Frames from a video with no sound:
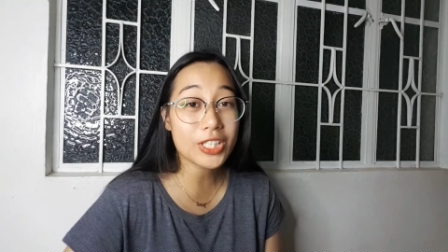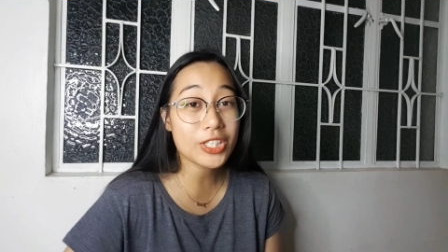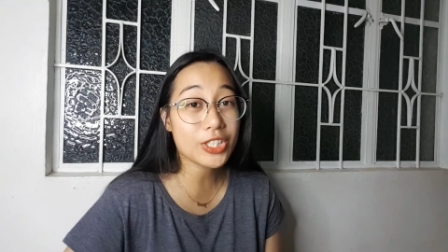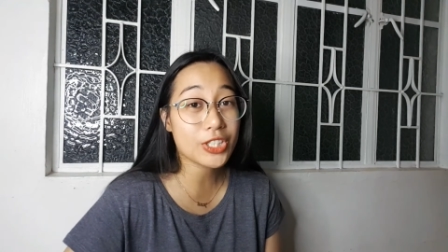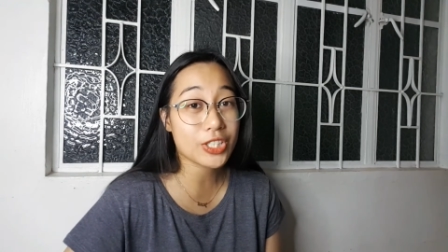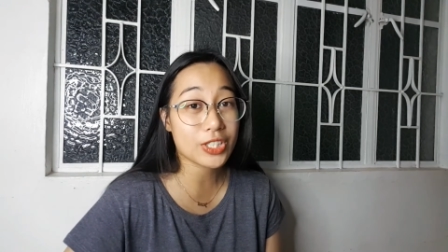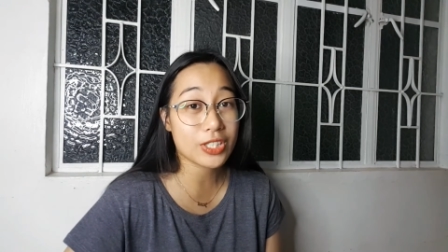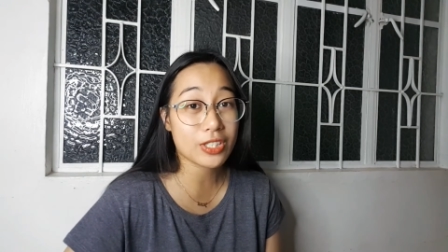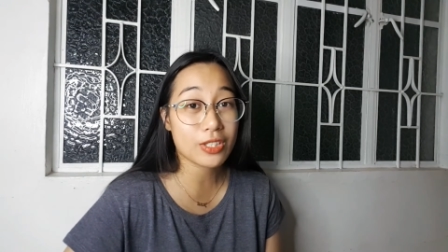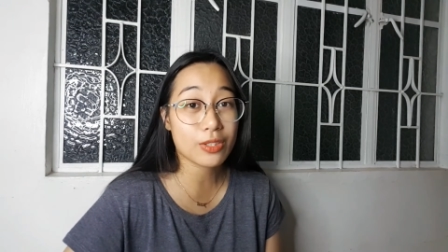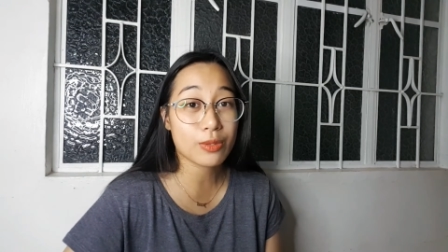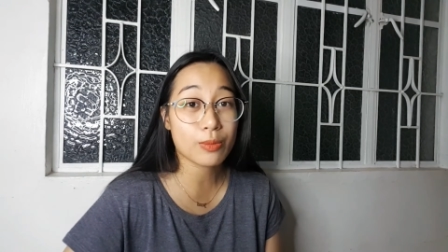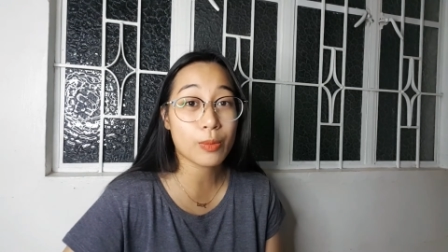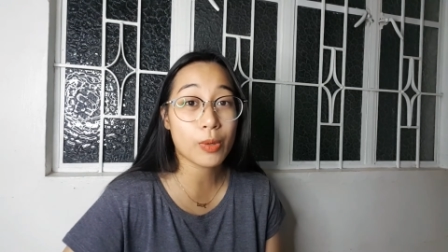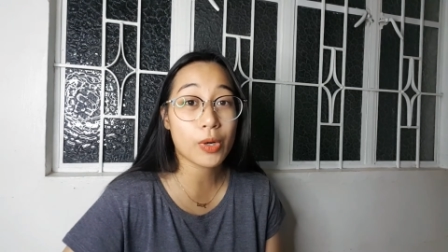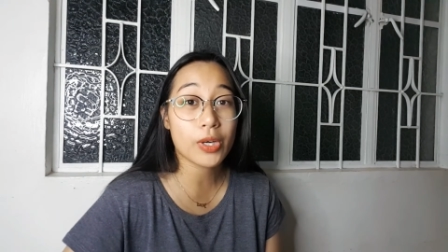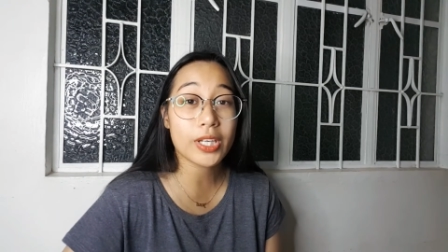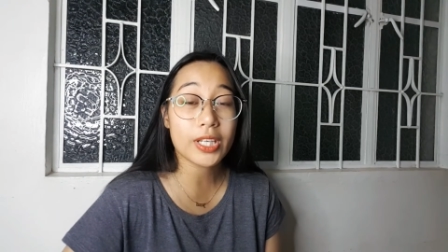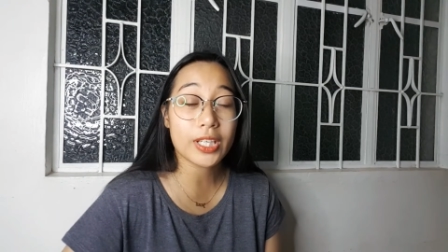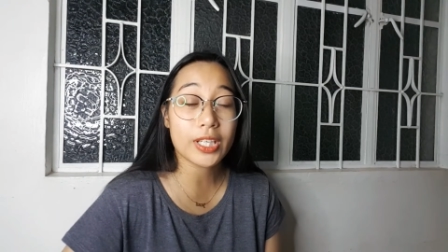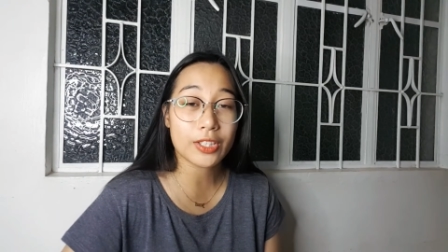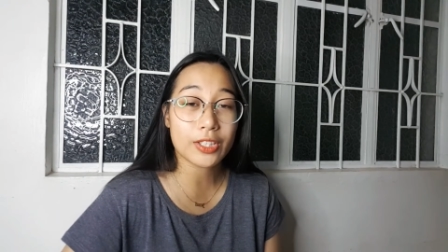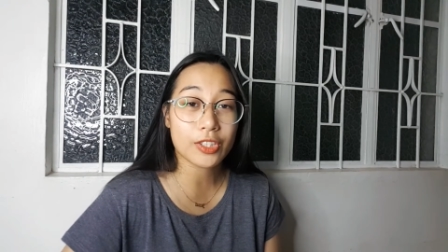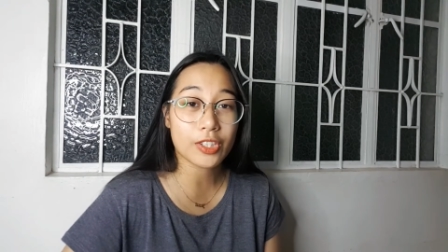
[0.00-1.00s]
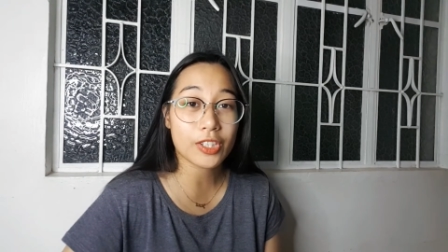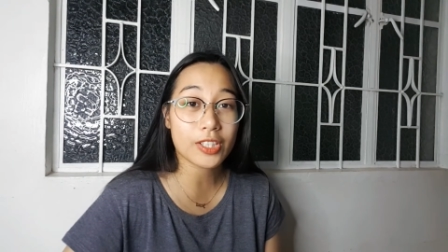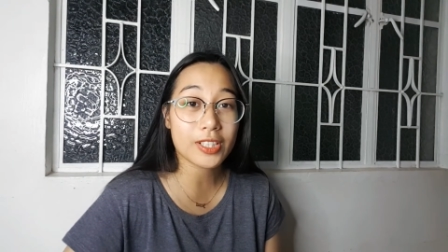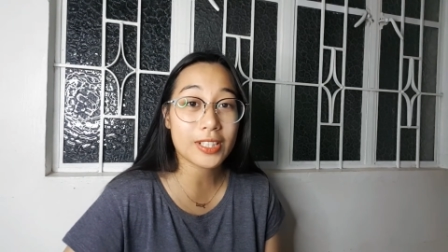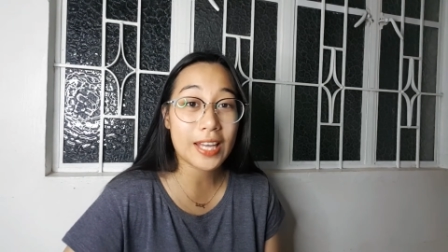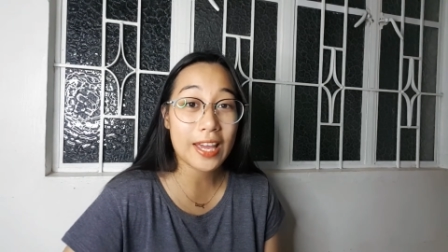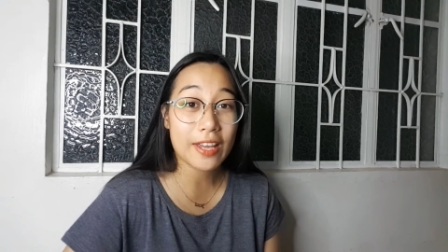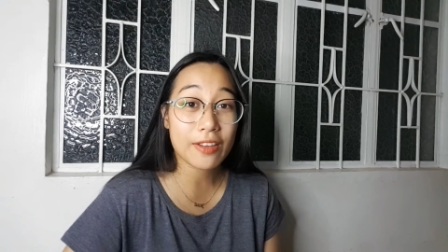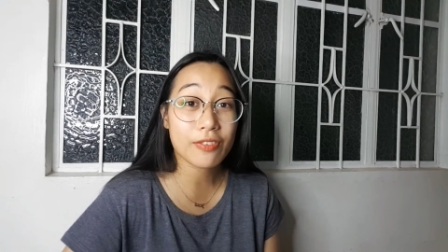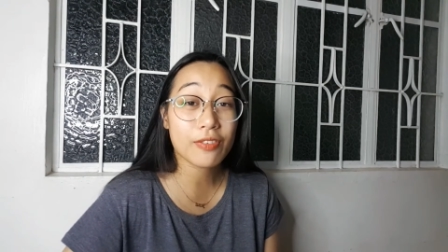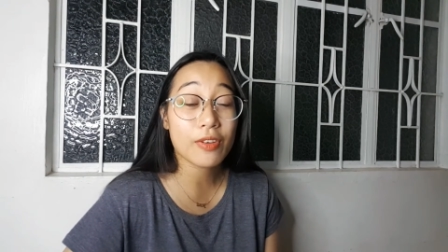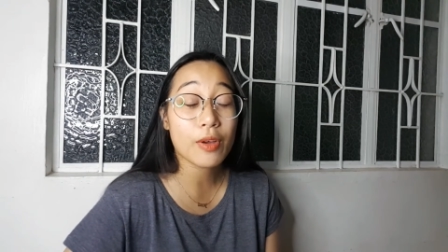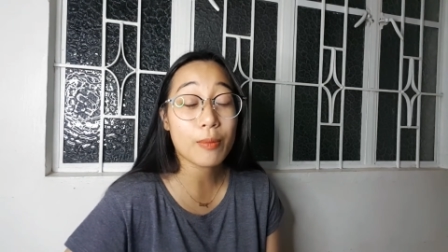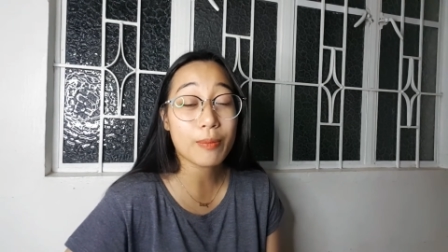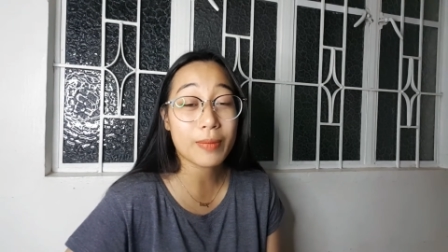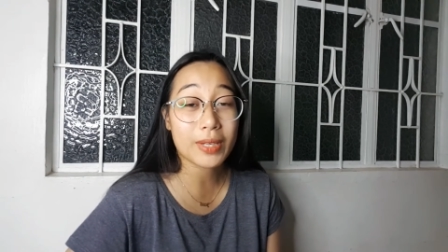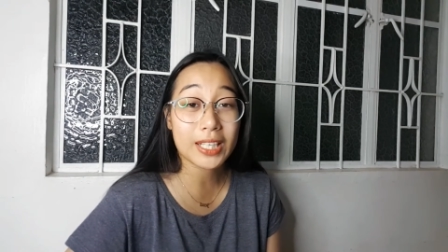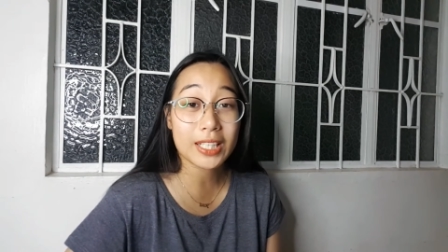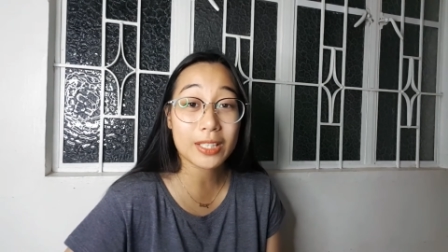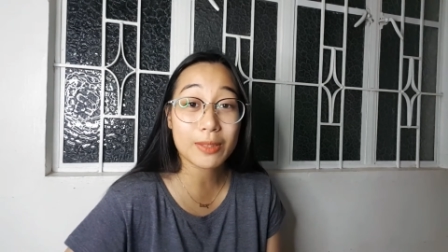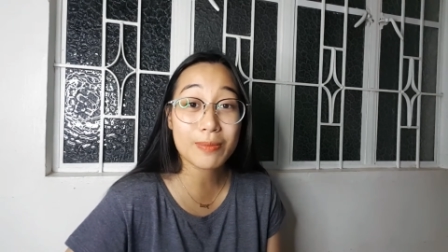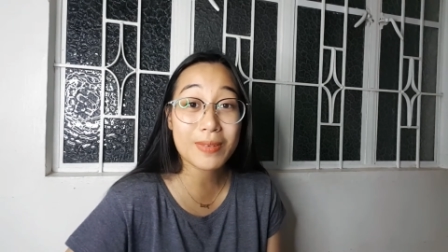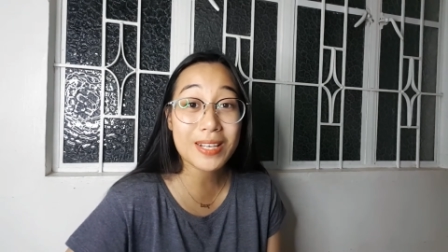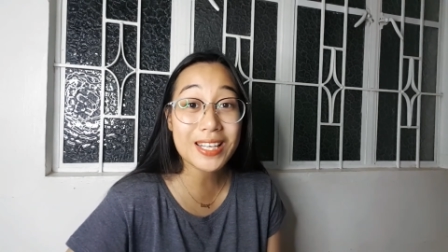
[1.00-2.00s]
Jesus more in your life. May
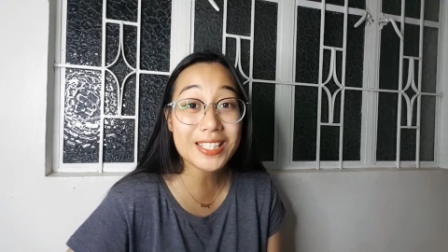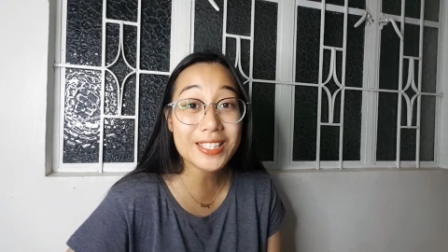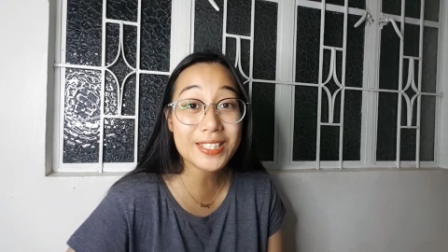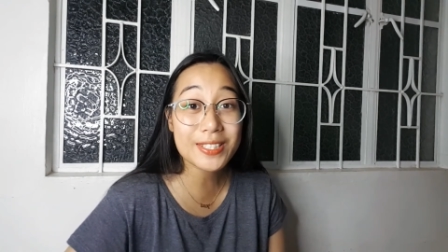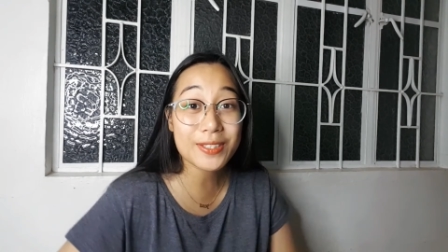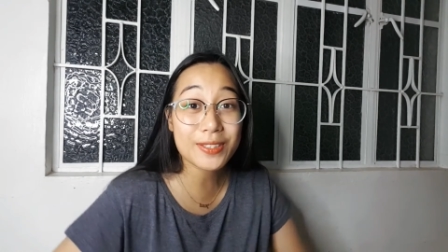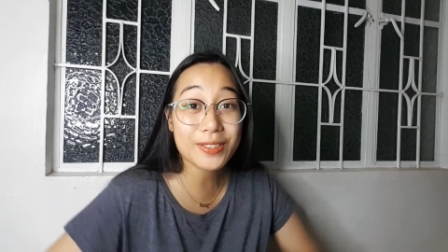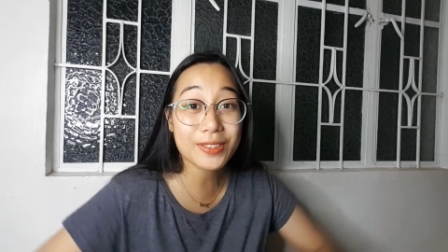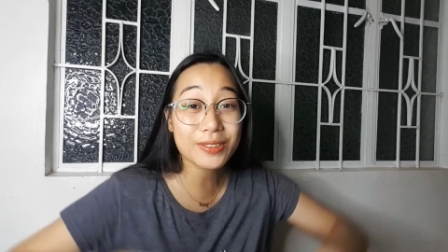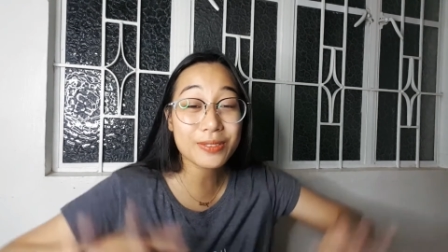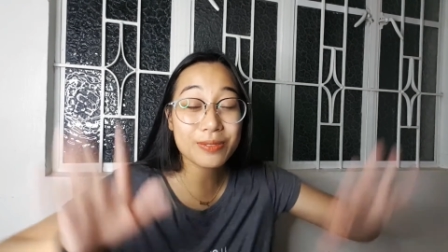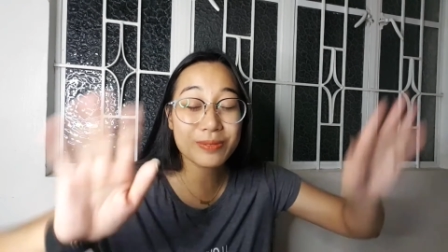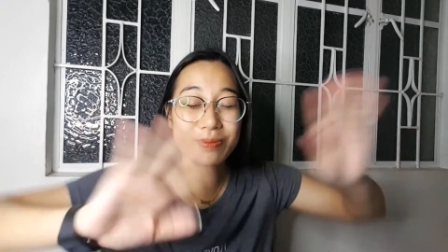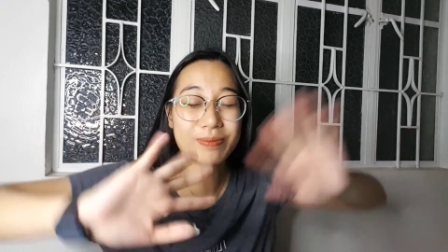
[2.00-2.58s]
God bless you.